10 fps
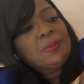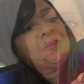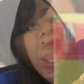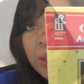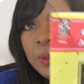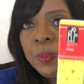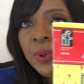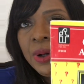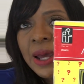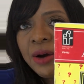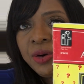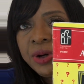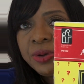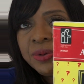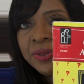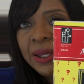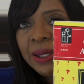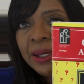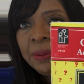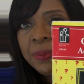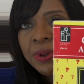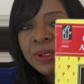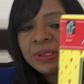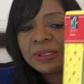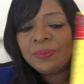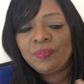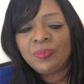I like to pull out critical thinking books